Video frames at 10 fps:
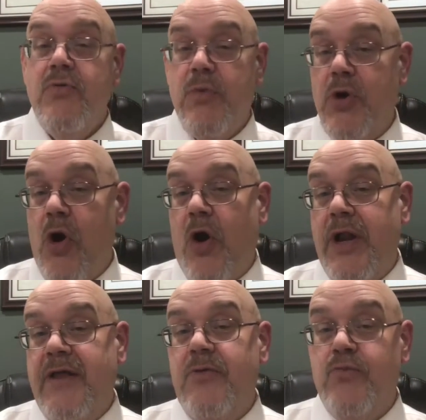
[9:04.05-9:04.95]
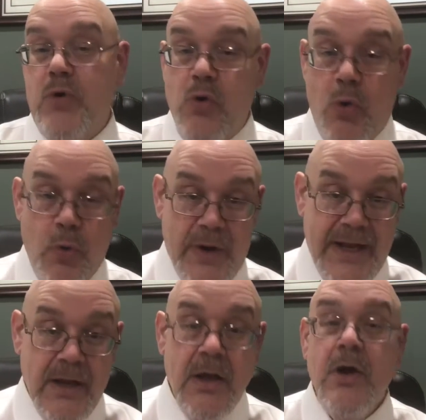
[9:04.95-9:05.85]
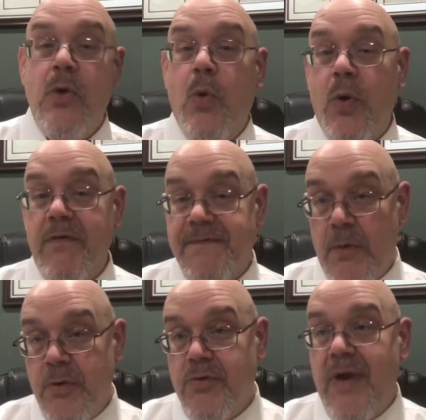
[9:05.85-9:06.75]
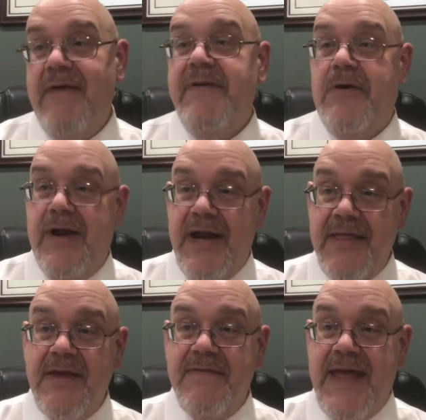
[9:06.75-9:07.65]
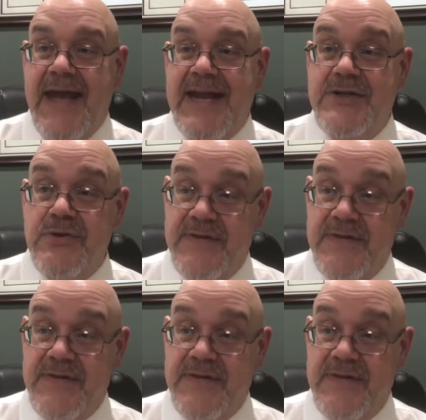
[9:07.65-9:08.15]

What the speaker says: regarding recording or photographing or anything of that nature,